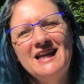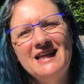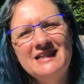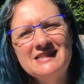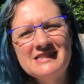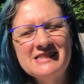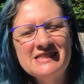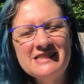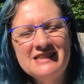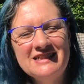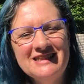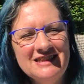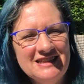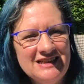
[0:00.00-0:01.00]
And
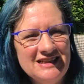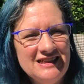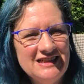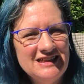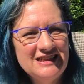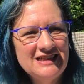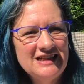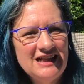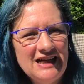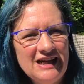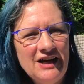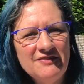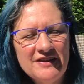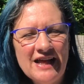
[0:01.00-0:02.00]

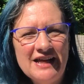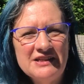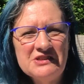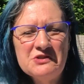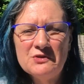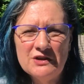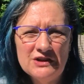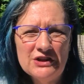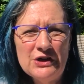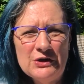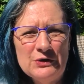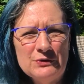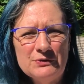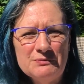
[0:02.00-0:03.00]
I often had to do it
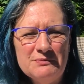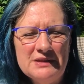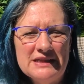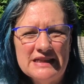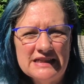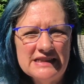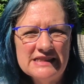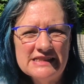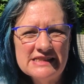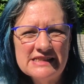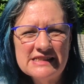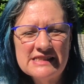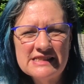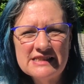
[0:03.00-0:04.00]
alone
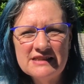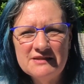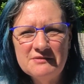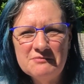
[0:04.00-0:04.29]
because